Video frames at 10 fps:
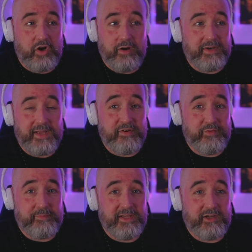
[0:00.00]
Can't blame her
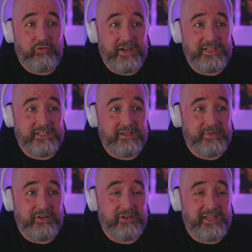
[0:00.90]
for being crazy. I
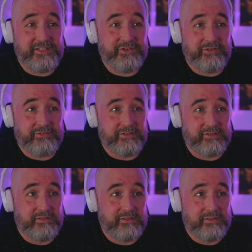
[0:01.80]
mean, her kid's gone.